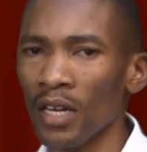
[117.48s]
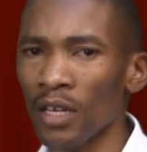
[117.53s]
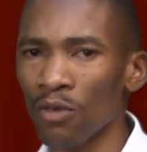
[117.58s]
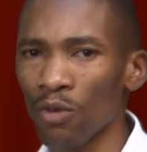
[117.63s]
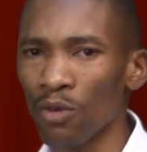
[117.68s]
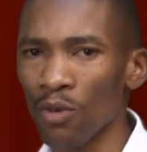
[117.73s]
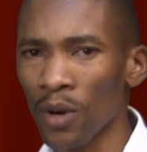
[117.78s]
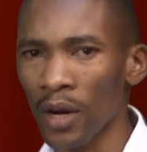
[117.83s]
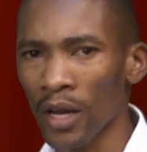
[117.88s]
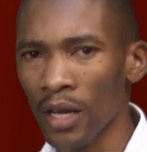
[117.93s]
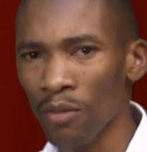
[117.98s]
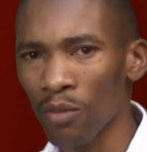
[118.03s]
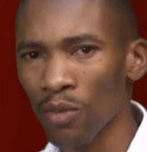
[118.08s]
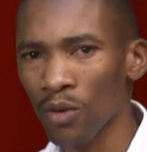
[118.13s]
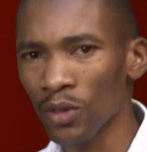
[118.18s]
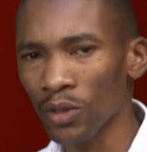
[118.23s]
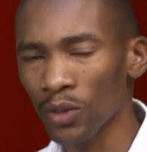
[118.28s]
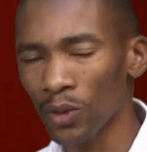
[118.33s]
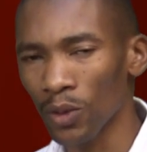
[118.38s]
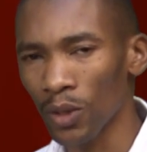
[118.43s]
And we were
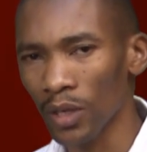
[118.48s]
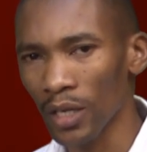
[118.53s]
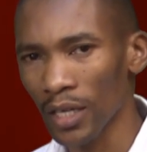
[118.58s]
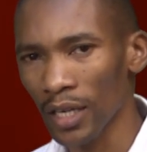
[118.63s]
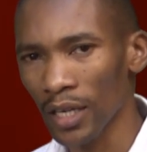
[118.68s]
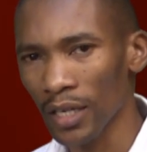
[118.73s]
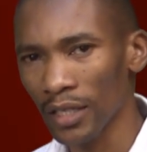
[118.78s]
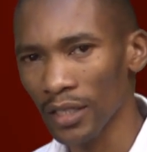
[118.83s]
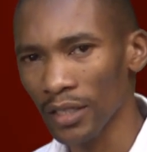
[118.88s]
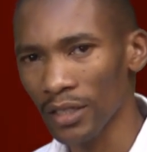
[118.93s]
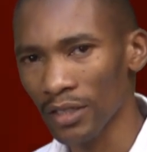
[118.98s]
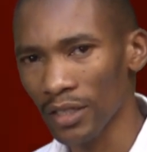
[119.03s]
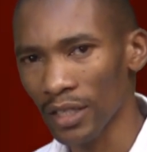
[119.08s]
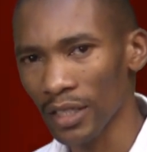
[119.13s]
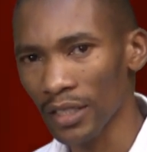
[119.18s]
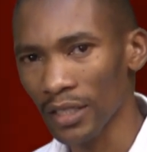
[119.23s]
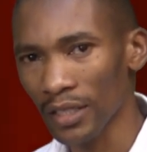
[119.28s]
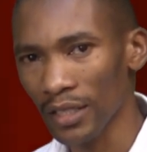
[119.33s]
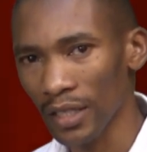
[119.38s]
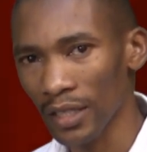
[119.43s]
able to clearly
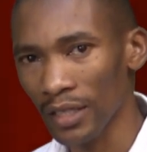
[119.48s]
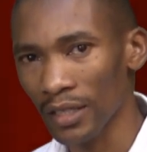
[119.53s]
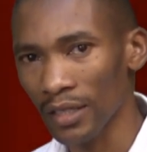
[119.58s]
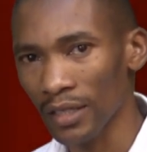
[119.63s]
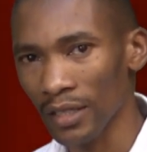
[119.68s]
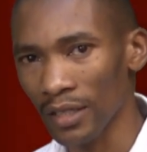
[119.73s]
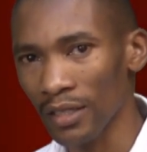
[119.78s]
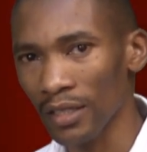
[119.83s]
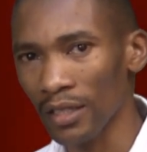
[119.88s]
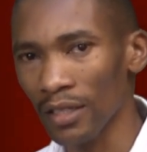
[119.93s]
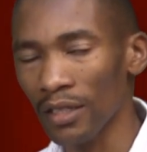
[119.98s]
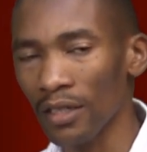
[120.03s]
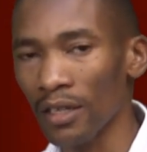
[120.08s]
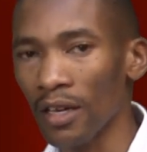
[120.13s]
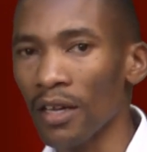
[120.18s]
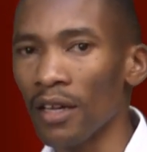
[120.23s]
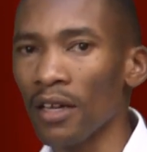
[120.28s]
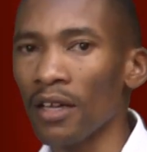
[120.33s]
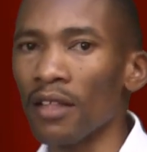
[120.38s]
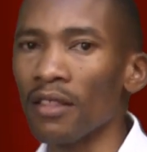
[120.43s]
trace and see
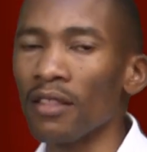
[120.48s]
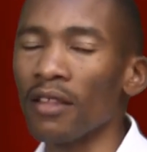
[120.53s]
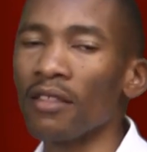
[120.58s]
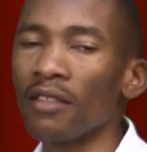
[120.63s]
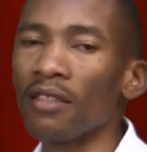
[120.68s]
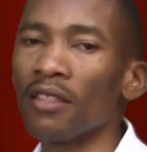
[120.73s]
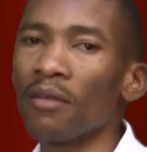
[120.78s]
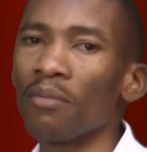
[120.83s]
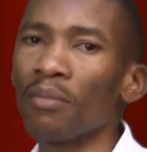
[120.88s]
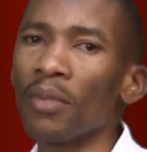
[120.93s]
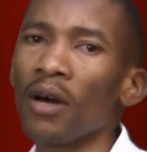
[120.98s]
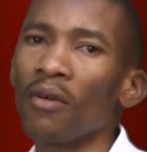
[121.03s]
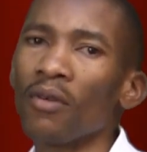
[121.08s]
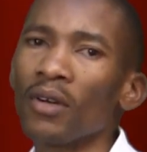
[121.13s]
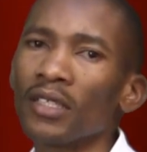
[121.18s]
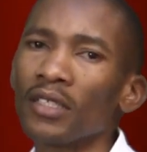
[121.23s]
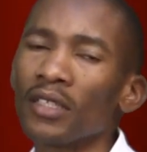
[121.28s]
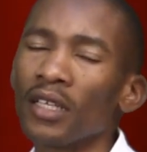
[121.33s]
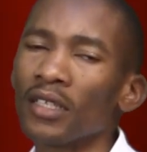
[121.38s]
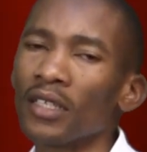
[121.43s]
that the
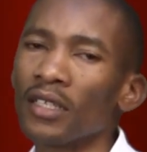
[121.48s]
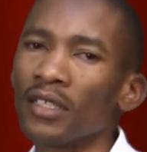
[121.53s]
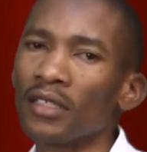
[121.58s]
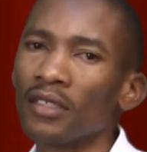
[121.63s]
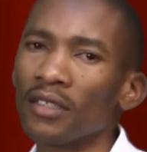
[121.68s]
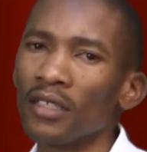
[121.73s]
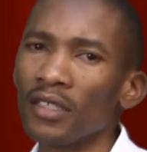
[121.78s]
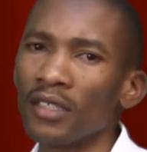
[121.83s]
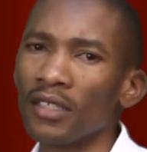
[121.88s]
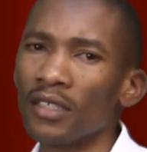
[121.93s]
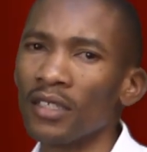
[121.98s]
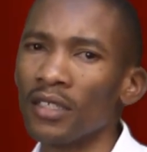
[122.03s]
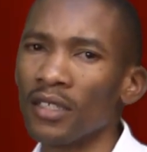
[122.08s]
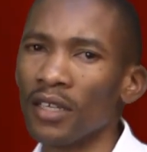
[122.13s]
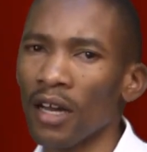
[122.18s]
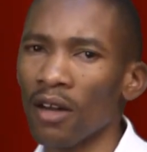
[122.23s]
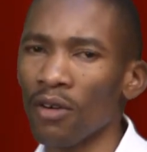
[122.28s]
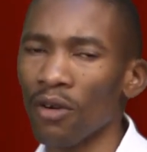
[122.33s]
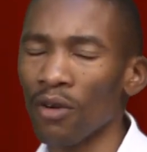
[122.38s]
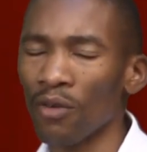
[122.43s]
powers that exist
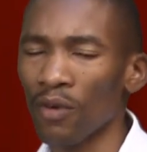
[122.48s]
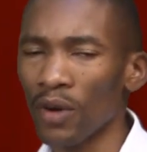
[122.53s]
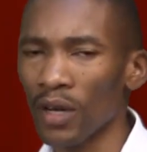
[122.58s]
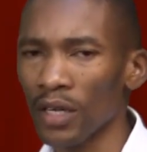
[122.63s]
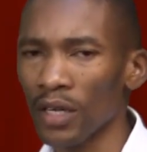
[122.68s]
in our